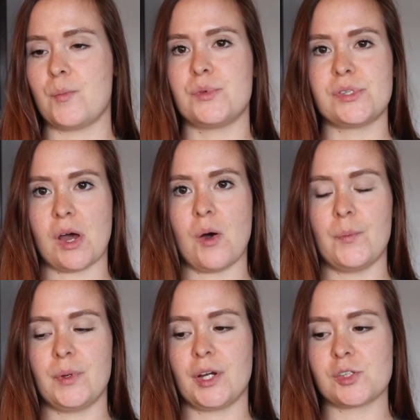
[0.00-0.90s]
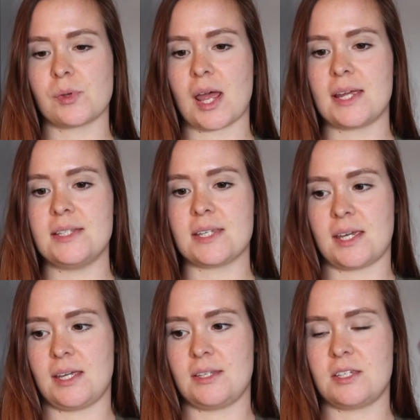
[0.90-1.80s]
So here's what I
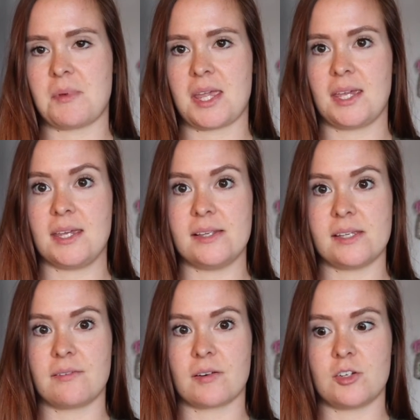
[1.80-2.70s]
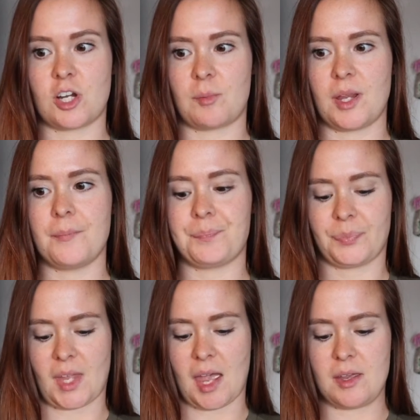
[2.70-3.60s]
did to make it easy for Jeremy.
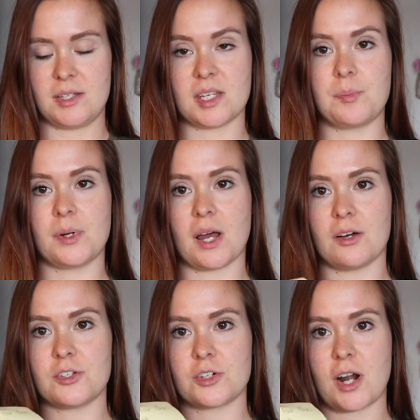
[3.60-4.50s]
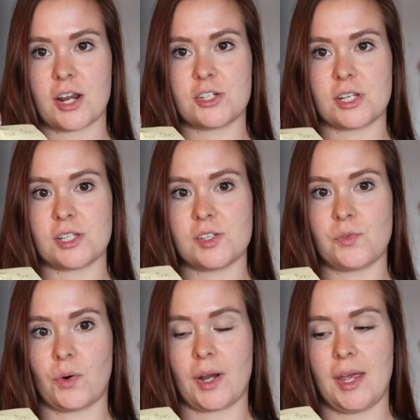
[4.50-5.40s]
I did put out directions
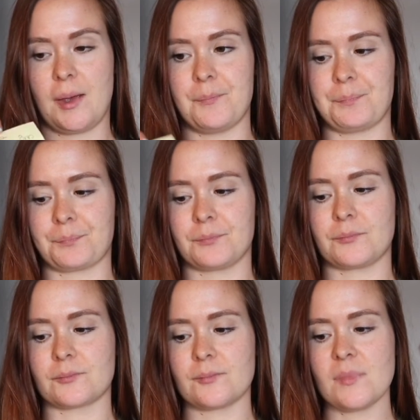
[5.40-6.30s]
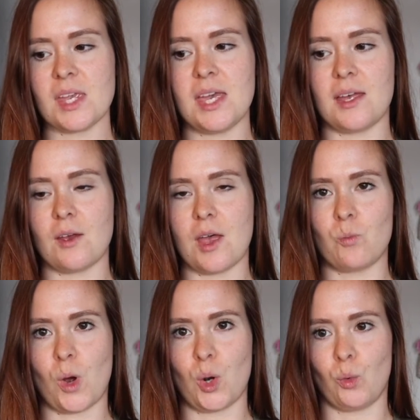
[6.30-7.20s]
for him
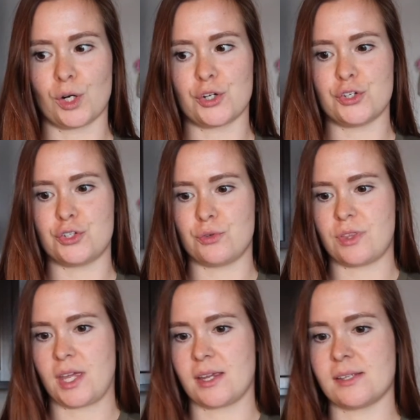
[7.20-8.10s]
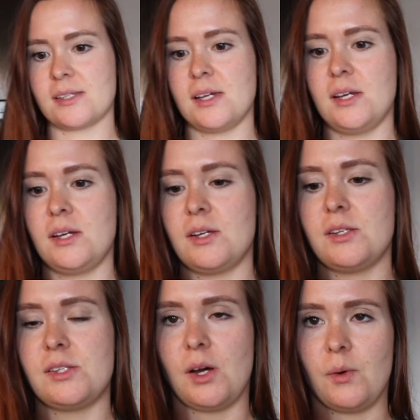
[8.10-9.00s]
and what order to do things,
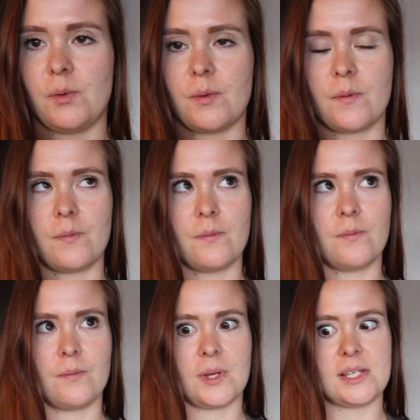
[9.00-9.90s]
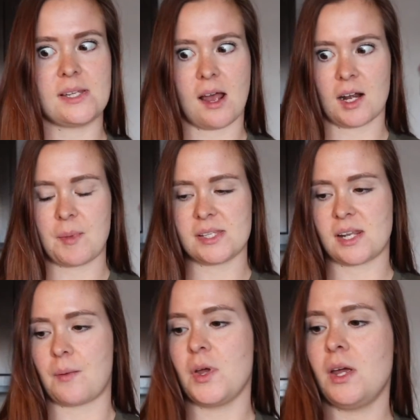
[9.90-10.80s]
so he's not gonna mess
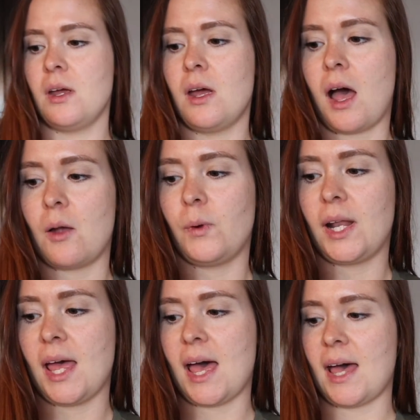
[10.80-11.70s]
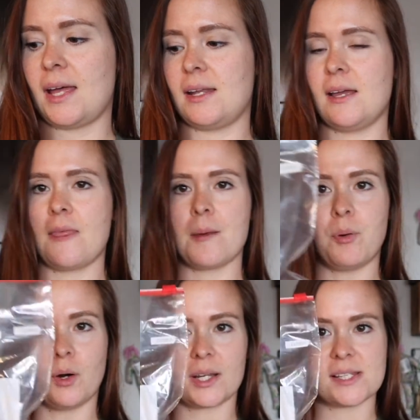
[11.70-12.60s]
it up. I went ahead, the
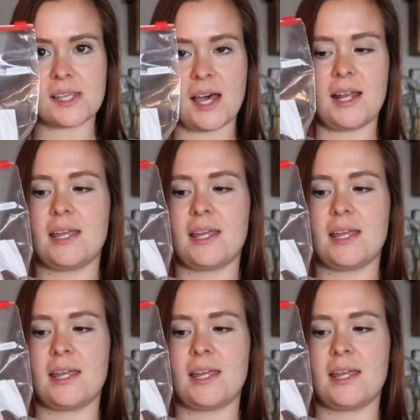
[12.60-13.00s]
pork is cut.